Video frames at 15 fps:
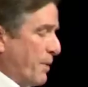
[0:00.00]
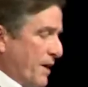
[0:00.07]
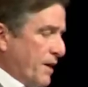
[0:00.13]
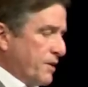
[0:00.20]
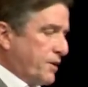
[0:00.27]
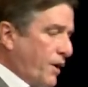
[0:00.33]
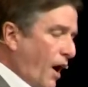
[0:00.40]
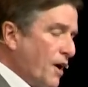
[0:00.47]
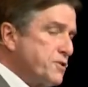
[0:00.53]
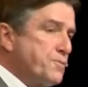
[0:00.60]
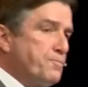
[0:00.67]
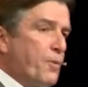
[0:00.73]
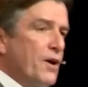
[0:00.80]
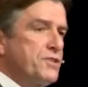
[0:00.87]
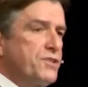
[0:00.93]
been in God's
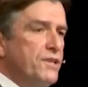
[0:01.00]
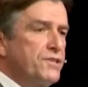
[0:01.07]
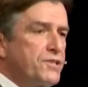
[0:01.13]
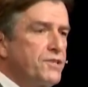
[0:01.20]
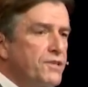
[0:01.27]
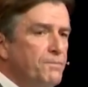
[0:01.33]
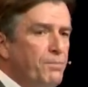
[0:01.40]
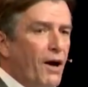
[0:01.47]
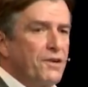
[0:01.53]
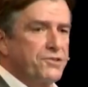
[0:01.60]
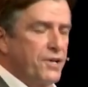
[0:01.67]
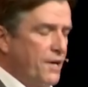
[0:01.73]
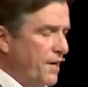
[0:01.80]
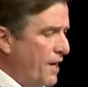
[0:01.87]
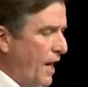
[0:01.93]
presence, Paul
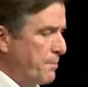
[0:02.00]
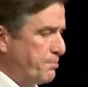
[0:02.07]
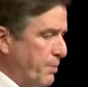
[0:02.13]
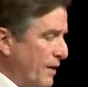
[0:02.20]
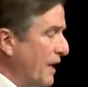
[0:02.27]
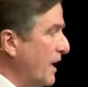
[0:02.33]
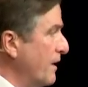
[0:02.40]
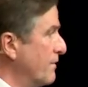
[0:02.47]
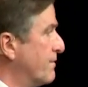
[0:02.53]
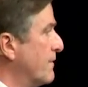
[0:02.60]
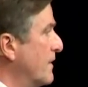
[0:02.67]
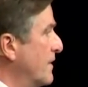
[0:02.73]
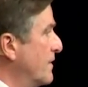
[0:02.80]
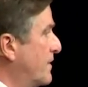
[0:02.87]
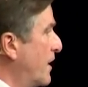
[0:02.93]
said, and I believe
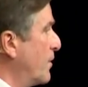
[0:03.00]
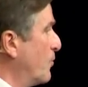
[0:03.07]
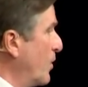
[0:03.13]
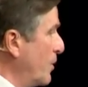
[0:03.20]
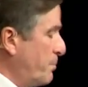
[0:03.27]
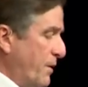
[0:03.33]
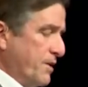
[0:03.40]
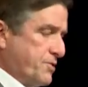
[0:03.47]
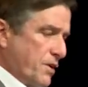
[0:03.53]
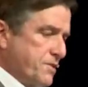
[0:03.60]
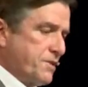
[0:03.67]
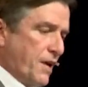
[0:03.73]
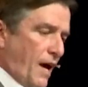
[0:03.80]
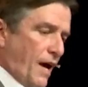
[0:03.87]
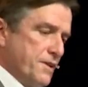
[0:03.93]
that it will be
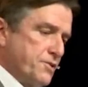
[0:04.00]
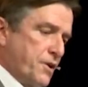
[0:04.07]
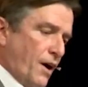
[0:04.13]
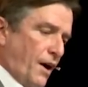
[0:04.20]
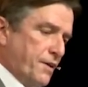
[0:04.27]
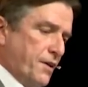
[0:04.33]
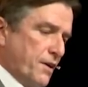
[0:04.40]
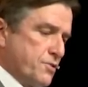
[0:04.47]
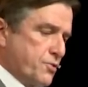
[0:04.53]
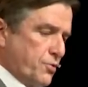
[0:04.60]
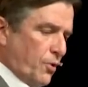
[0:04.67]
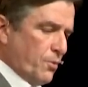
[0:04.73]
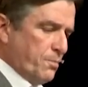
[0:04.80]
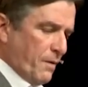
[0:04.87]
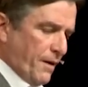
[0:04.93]
just as God has
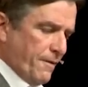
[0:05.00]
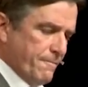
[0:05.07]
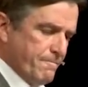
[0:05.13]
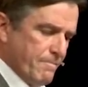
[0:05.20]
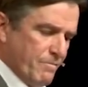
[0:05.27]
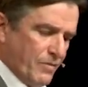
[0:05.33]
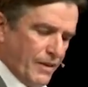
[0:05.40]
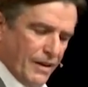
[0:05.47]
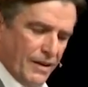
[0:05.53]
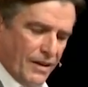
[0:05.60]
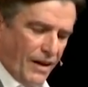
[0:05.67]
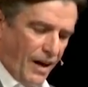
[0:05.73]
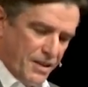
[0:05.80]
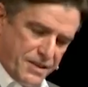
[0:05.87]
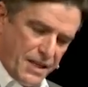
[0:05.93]
told me.
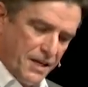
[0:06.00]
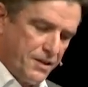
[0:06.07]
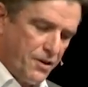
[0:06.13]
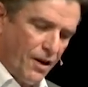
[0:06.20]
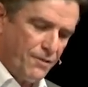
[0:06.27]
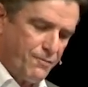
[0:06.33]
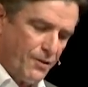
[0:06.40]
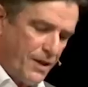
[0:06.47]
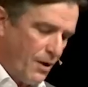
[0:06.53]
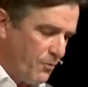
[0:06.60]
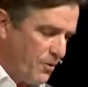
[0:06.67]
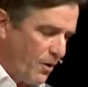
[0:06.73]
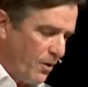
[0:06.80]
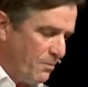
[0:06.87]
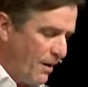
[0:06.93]
I thank God for that
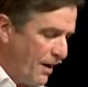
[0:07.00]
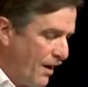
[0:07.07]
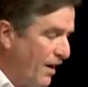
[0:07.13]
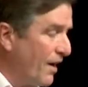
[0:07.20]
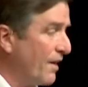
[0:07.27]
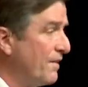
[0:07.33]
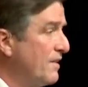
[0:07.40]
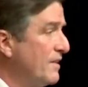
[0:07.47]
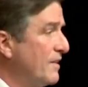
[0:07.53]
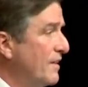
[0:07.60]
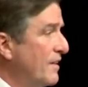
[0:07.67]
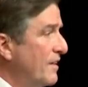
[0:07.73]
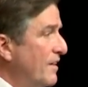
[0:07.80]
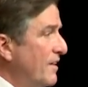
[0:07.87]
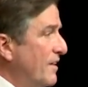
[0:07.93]
with all my heart.
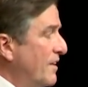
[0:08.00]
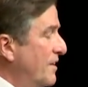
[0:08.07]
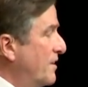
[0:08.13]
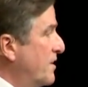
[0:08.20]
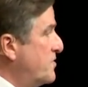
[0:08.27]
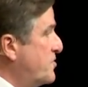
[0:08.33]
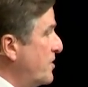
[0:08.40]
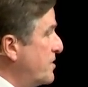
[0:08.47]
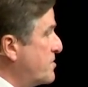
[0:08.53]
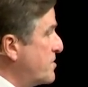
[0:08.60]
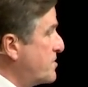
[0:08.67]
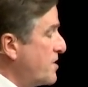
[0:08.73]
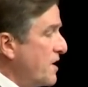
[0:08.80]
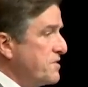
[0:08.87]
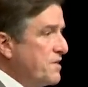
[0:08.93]
And then
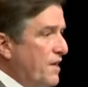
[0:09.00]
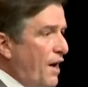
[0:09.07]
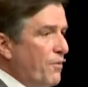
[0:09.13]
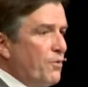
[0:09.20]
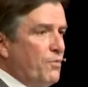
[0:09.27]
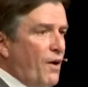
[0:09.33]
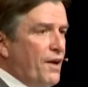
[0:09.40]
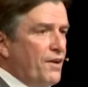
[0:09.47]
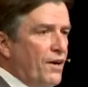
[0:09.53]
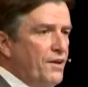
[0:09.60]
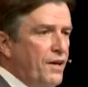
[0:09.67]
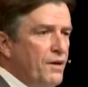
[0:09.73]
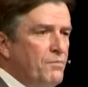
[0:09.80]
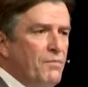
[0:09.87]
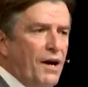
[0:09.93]
Jesus says, and I will write on
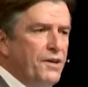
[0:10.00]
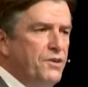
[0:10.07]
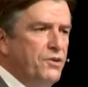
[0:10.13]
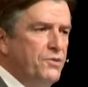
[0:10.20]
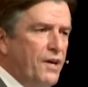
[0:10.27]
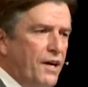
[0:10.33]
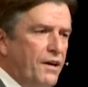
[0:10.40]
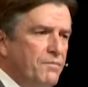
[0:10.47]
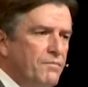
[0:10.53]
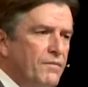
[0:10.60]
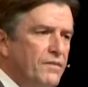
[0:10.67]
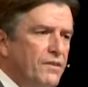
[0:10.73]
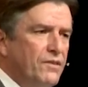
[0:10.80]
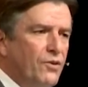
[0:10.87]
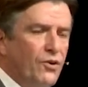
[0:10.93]
him my new name,
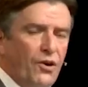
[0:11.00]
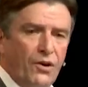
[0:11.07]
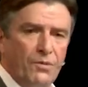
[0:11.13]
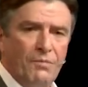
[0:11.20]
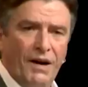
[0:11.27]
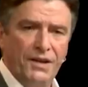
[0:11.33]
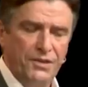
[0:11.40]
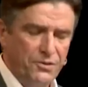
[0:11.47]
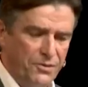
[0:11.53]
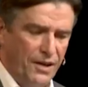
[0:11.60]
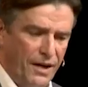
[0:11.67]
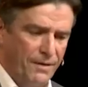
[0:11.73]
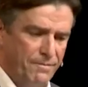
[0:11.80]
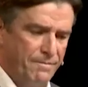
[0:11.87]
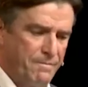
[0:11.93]
or her, my new
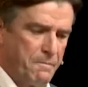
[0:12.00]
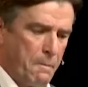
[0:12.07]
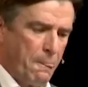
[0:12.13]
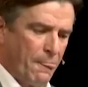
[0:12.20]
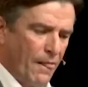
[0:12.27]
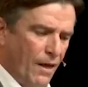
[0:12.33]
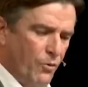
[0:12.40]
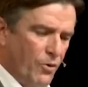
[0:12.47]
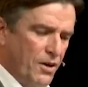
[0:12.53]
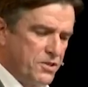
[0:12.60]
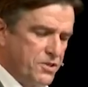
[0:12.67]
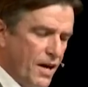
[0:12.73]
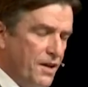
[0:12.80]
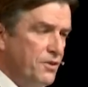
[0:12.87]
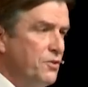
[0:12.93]
name. And what
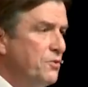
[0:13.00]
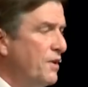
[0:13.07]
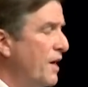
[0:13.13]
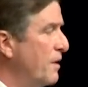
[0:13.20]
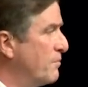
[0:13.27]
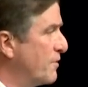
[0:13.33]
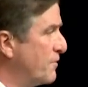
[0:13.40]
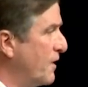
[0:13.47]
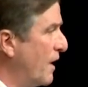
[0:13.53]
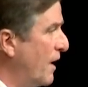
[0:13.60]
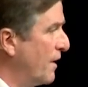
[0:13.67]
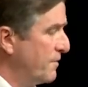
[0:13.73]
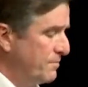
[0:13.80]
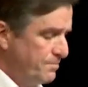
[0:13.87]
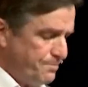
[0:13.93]
is that new name of
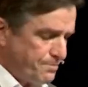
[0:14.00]
God?